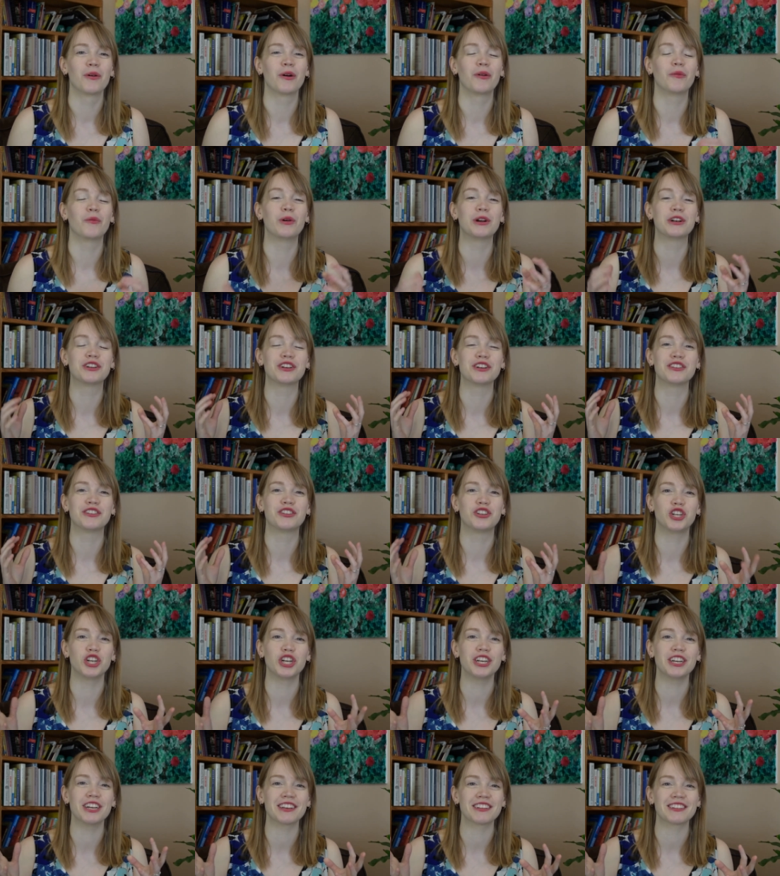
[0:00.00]
which is
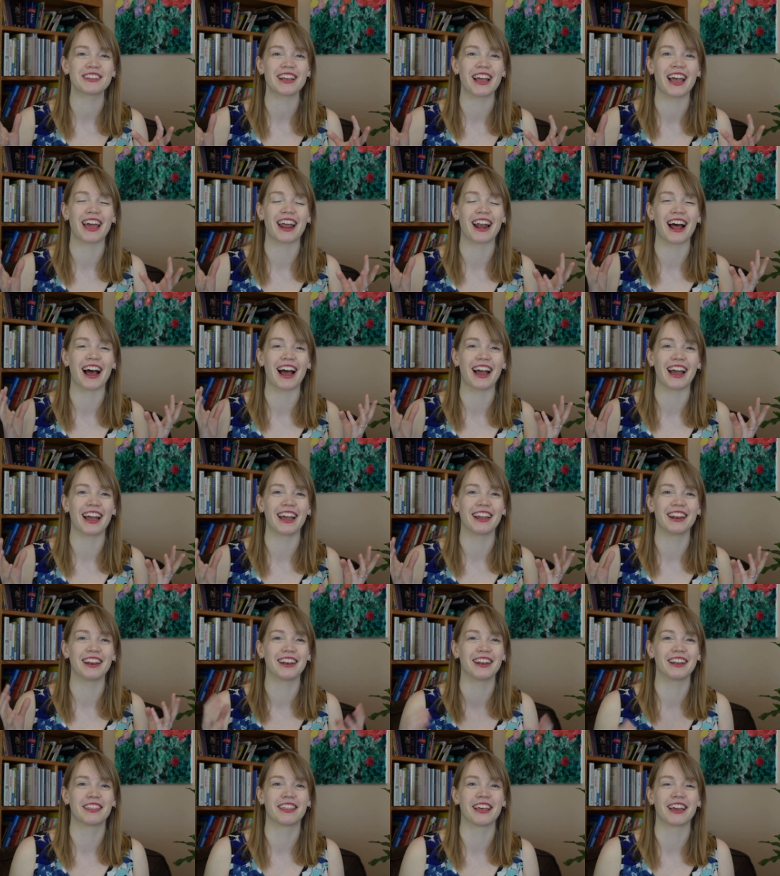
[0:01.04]
genius, and I
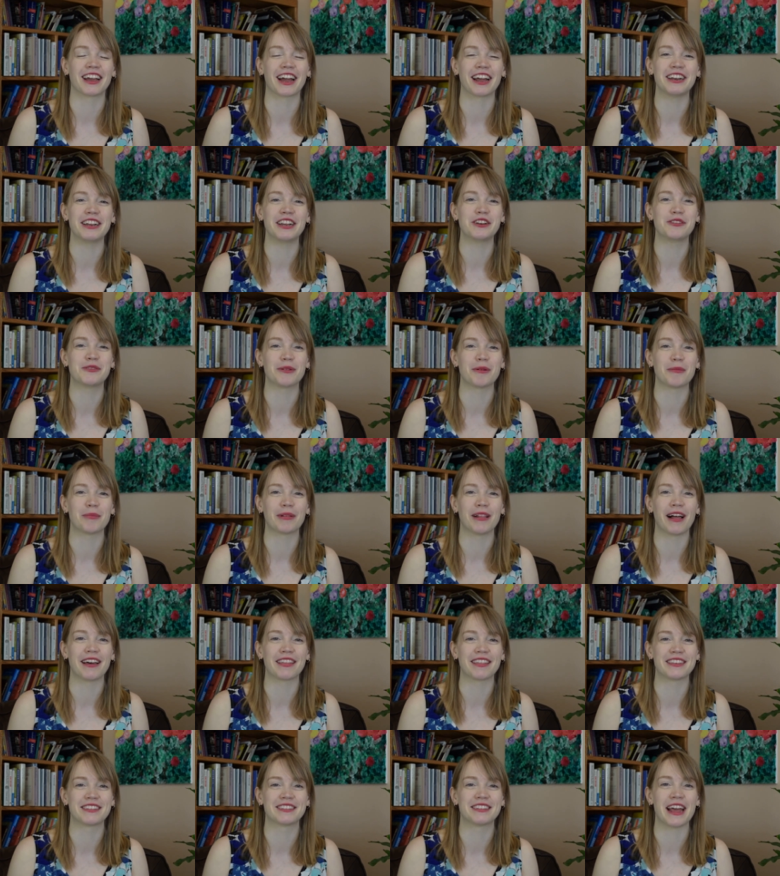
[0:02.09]
think I need to
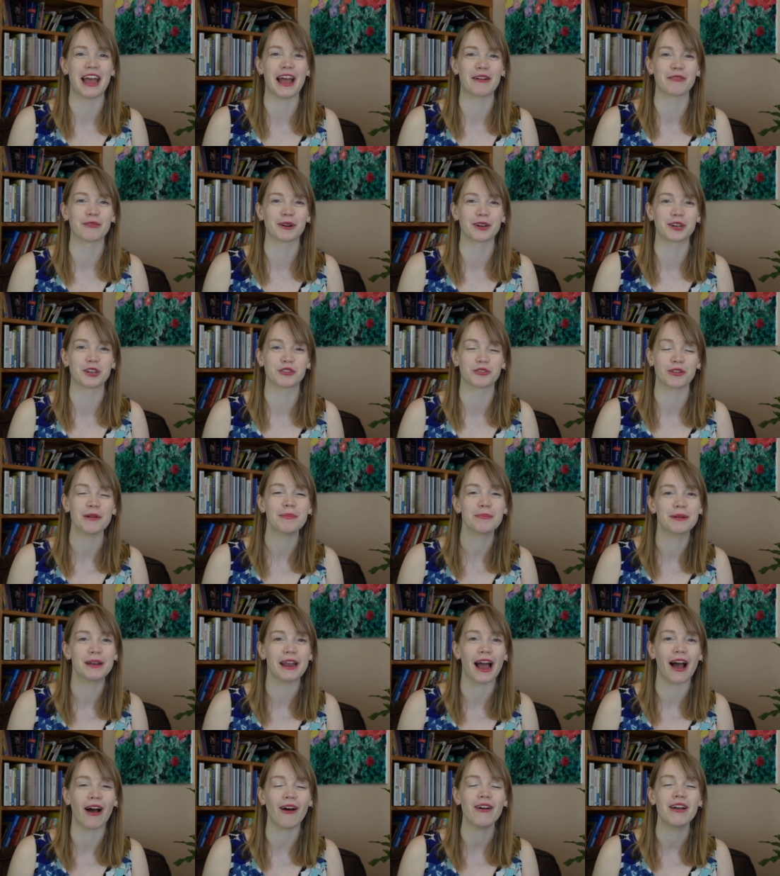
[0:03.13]
apply this to every trip
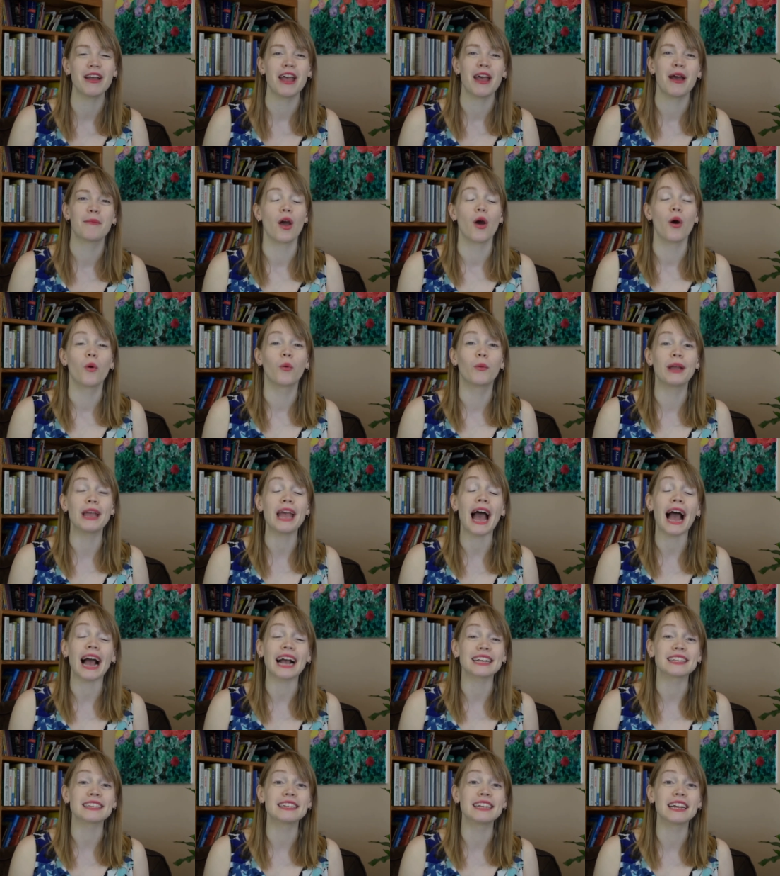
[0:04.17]
now. We
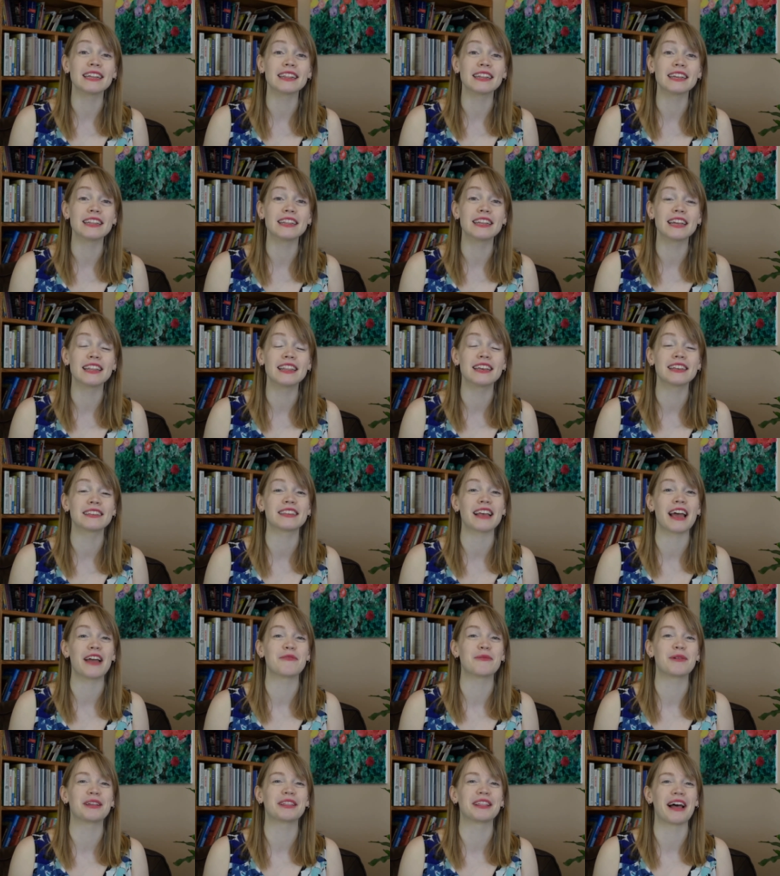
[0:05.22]
accidentally did this
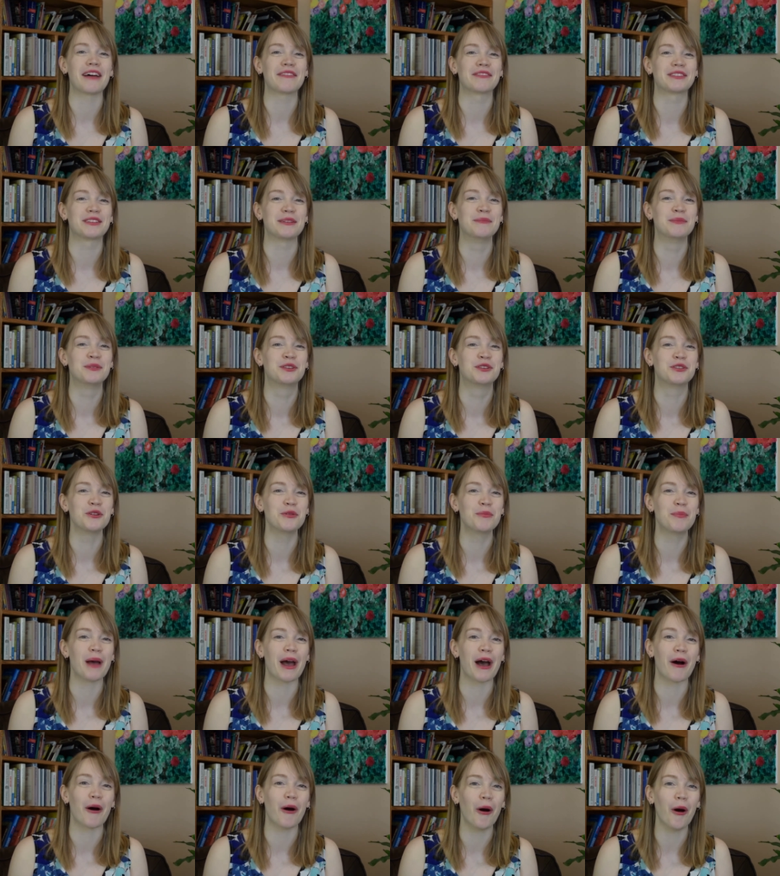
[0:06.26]
and we left some soup
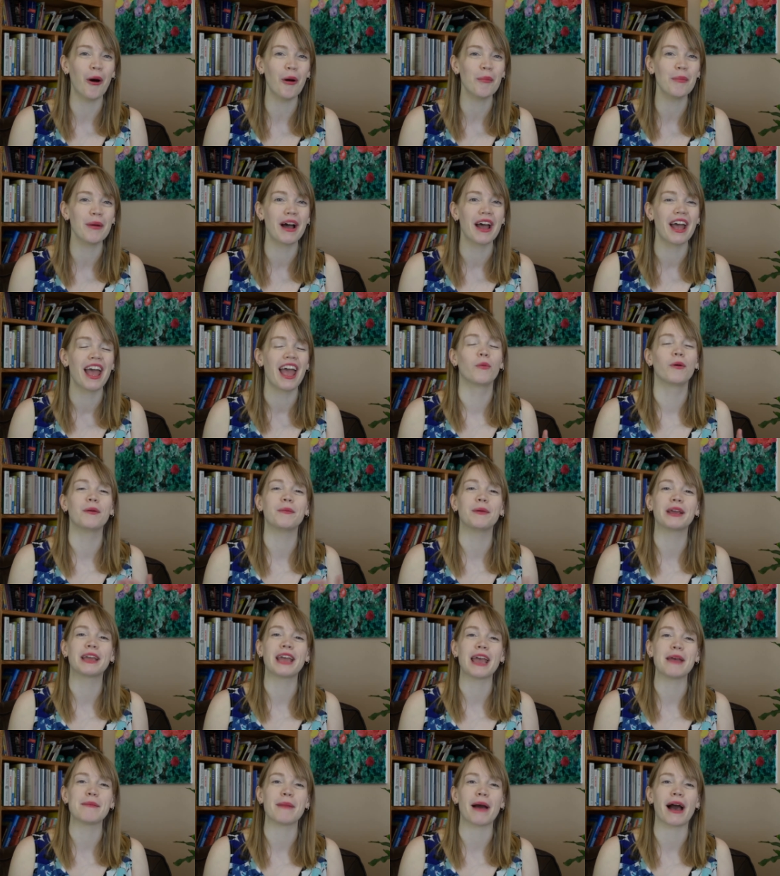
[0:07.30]
at home. When we
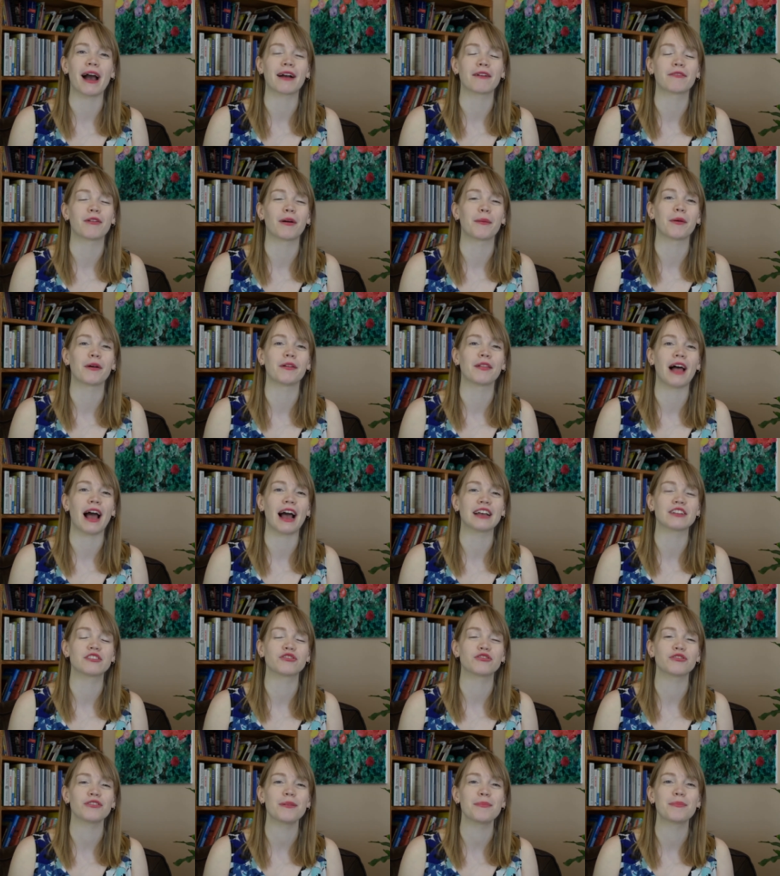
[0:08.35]
came back from our
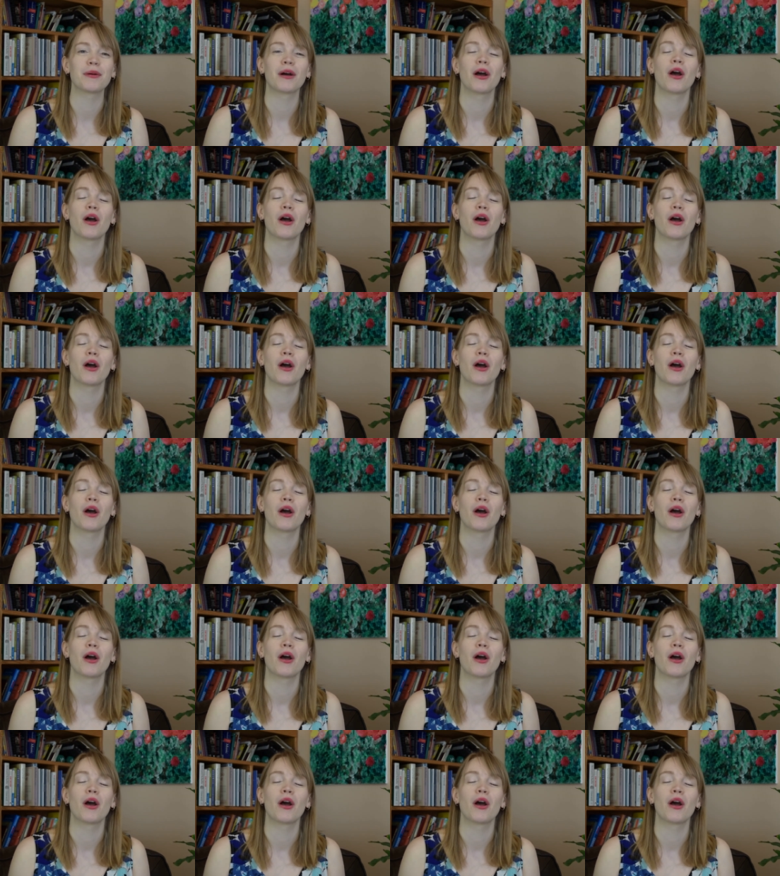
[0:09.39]
last trip,